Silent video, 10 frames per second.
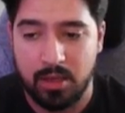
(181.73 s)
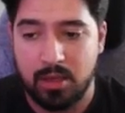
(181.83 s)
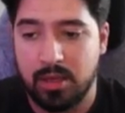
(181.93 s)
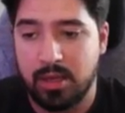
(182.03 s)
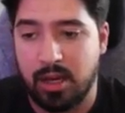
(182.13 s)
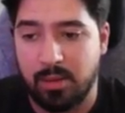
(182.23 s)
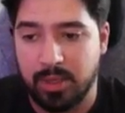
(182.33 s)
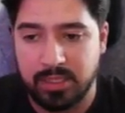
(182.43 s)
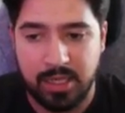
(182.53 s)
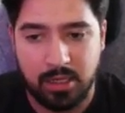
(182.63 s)
And it's
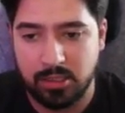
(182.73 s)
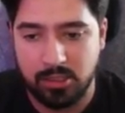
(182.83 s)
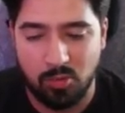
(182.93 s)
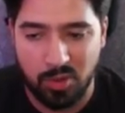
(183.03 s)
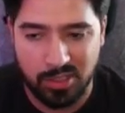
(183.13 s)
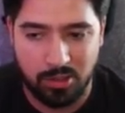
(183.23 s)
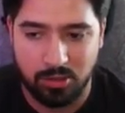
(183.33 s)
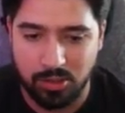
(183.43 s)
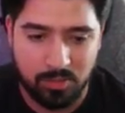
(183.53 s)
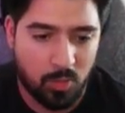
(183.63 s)
kind of just the ones that are
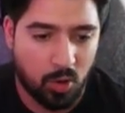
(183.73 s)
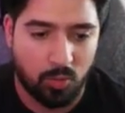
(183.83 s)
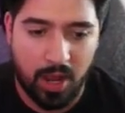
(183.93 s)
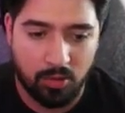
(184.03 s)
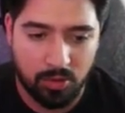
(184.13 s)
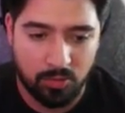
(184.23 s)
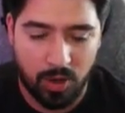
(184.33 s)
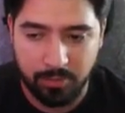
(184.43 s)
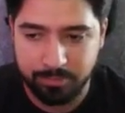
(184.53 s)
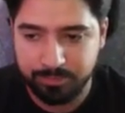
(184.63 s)
just around, right?
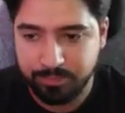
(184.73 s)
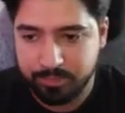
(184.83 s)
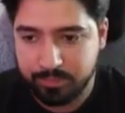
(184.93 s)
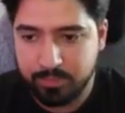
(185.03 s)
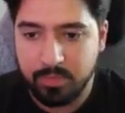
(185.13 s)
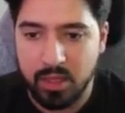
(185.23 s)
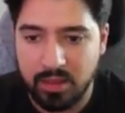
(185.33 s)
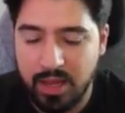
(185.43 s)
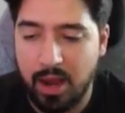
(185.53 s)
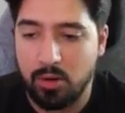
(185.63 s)

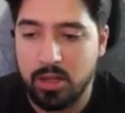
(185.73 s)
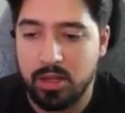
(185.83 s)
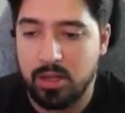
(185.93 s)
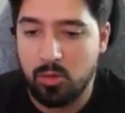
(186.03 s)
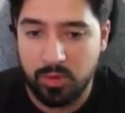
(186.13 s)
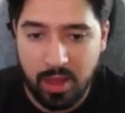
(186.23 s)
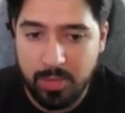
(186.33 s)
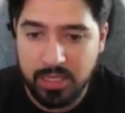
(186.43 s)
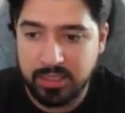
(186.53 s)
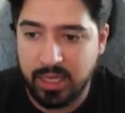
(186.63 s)
Now, with that
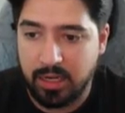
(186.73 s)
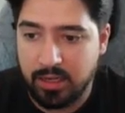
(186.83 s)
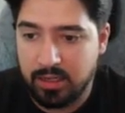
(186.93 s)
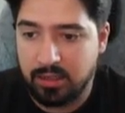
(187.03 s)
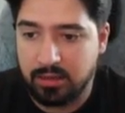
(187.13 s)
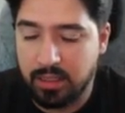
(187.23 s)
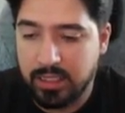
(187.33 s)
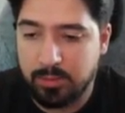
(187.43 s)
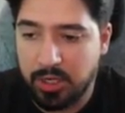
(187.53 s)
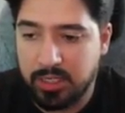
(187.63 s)
being said, let's
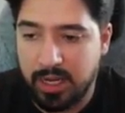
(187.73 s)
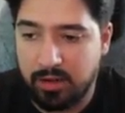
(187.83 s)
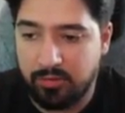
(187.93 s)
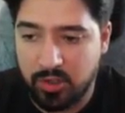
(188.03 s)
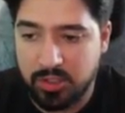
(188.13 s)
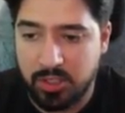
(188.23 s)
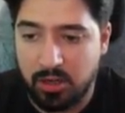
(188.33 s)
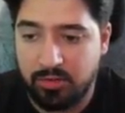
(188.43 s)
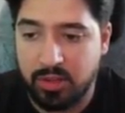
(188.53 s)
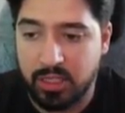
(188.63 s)
break down first
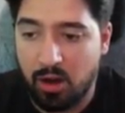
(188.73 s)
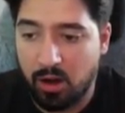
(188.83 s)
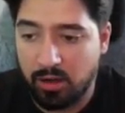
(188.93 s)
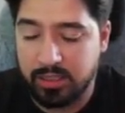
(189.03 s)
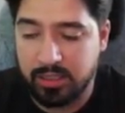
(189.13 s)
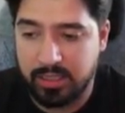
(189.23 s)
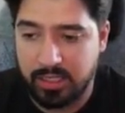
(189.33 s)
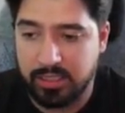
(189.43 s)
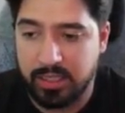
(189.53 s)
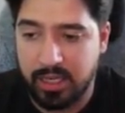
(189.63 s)
off the audience
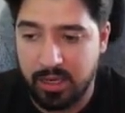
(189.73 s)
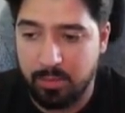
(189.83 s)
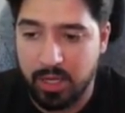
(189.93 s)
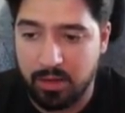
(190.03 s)
testing campaign.